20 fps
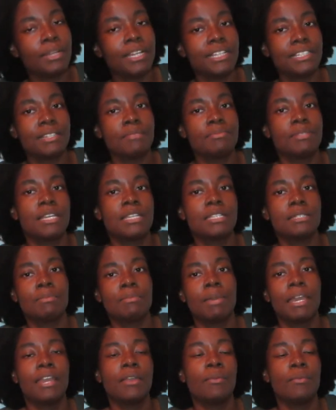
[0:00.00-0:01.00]
like sometimes
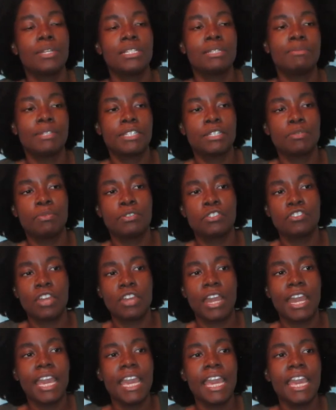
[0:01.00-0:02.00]
my hair wants to be super
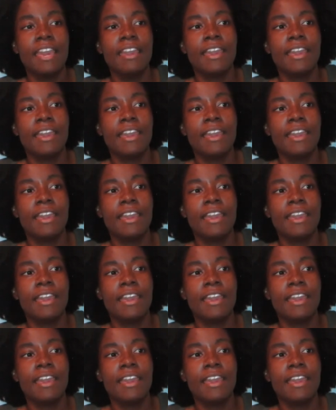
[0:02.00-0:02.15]
dry,